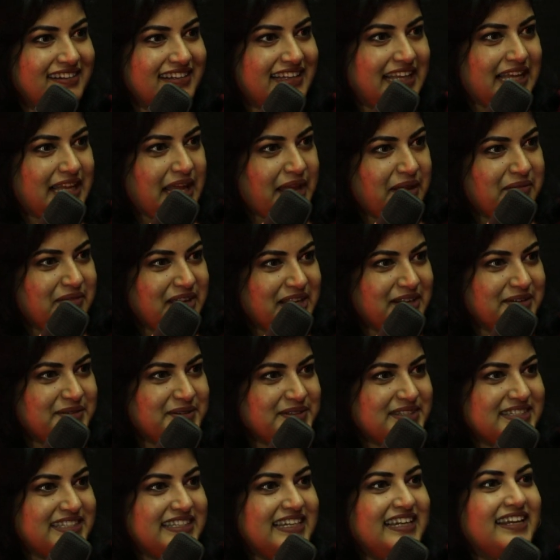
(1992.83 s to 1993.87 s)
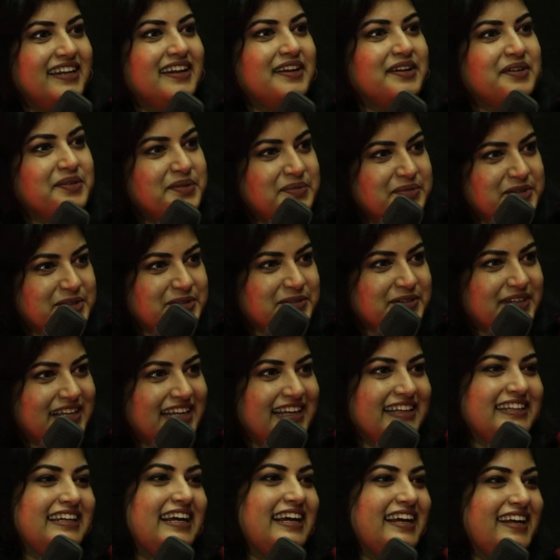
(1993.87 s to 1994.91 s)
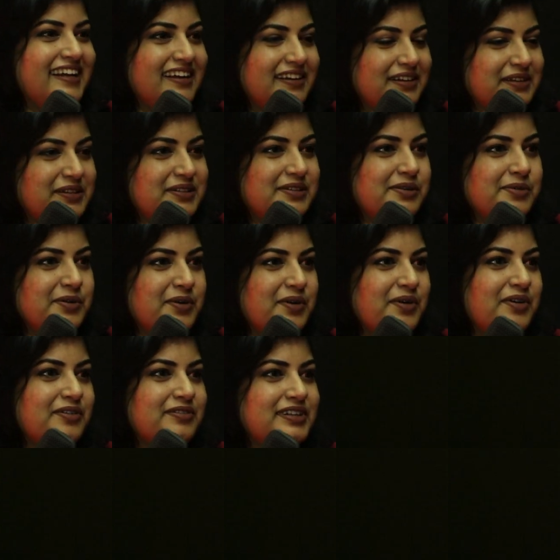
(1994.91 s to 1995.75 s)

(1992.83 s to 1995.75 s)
came into the scene, and Kumu took. Uh, Where, took where's